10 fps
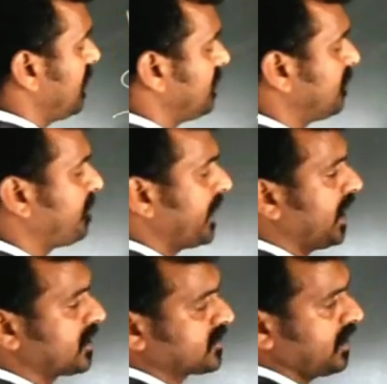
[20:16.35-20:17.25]
2 pi
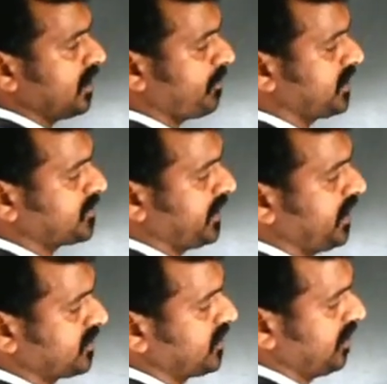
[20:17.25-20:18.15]
r square plus pi
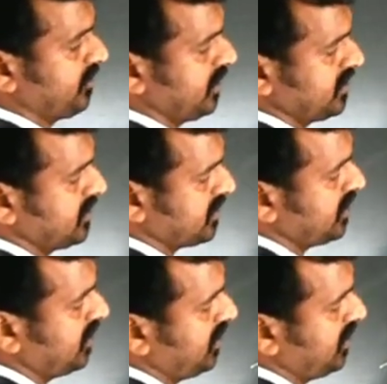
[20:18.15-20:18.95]
r square. What is answer?